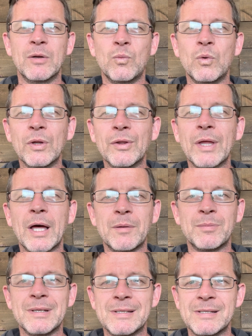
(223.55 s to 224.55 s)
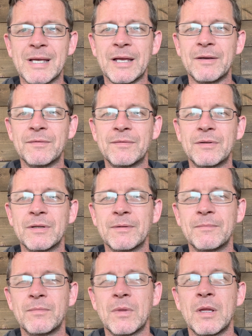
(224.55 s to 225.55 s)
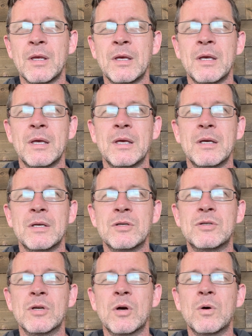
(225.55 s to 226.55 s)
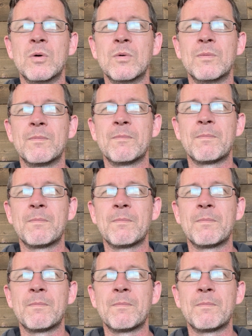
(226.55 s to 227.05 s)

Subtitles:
will not be saved. So